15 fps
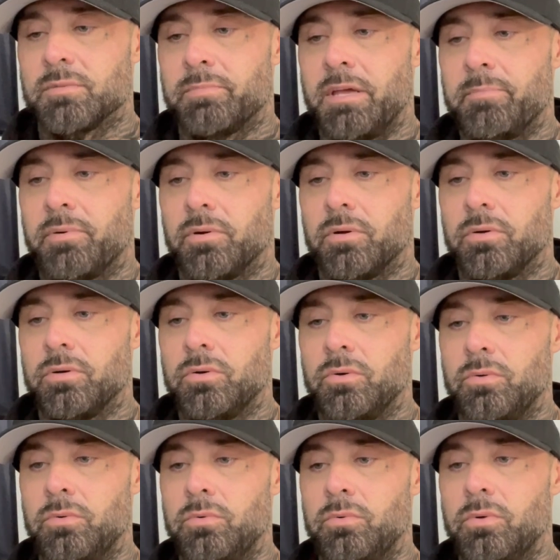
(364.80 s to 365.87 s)
people
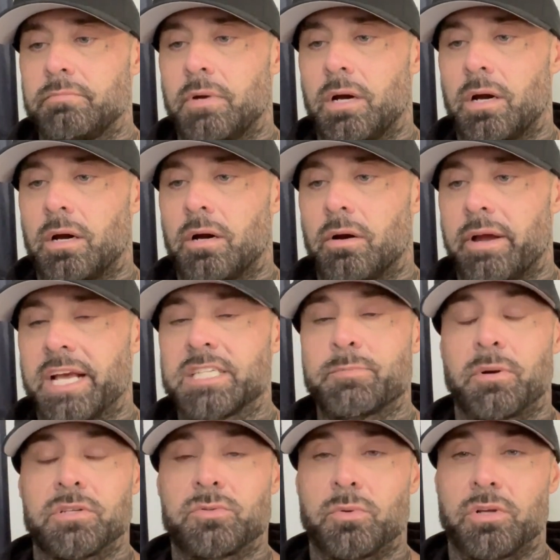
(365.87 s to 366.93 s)
who are
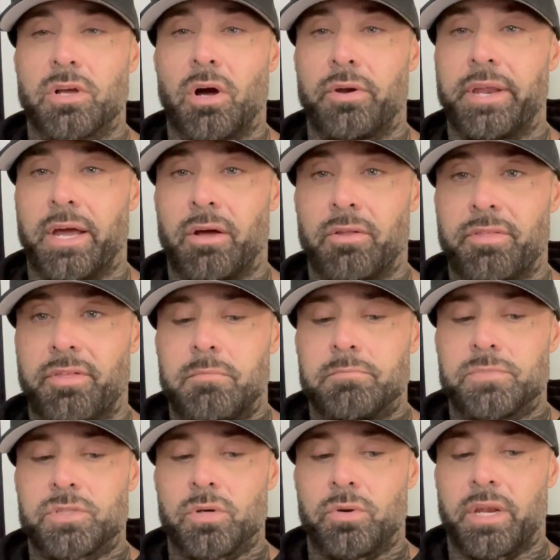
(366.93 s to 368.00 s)
experts with gut health
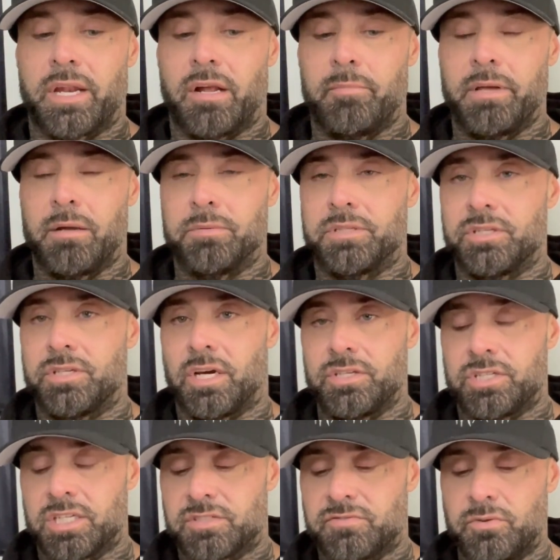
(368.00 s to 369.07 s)
so that I'll be able to
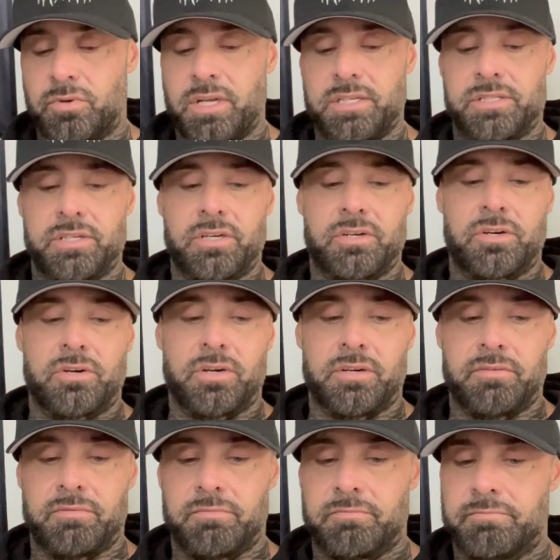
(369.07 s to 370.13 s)
digest food easier
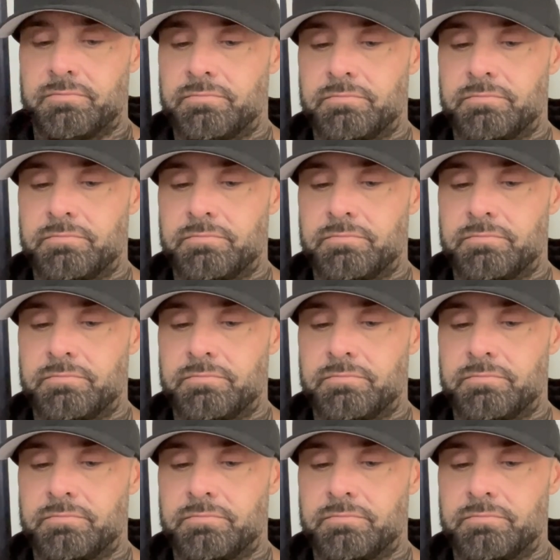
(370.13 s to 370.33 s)
and